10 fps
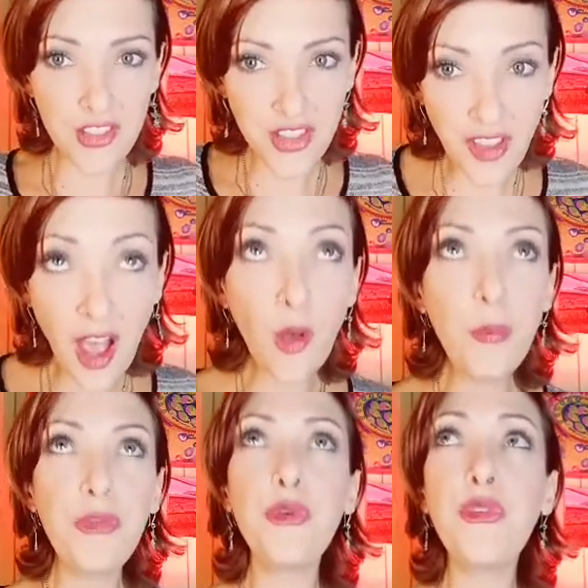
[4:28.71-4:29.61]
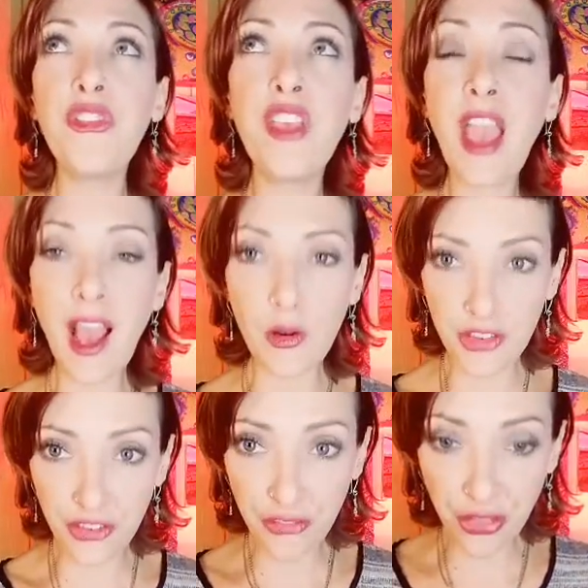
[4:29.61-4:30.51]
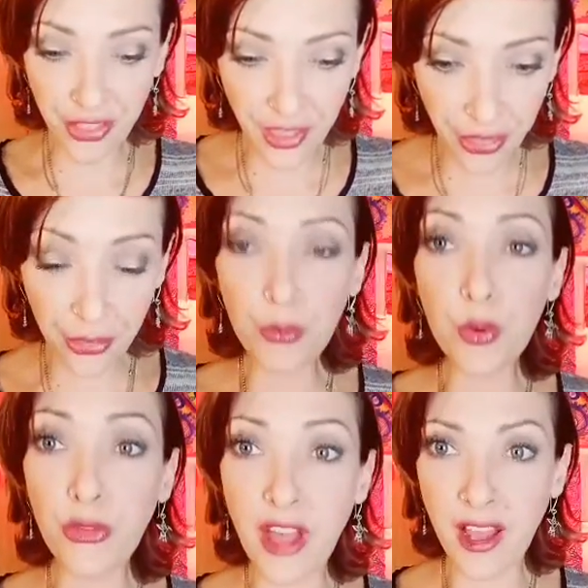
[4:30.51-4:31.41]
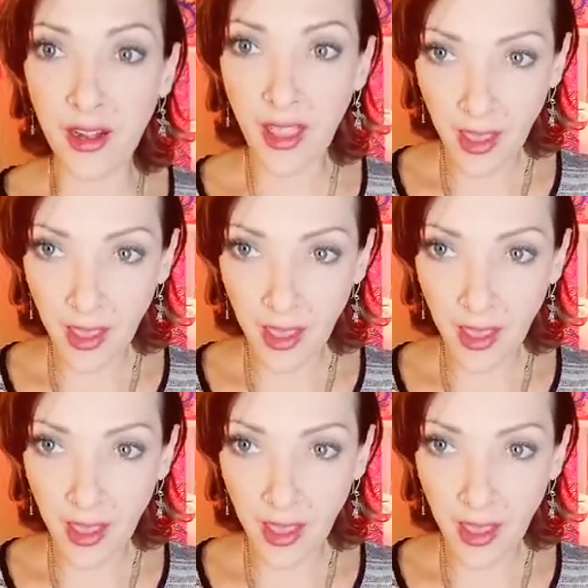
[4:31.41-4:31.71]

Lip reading: she helps you see how to get through that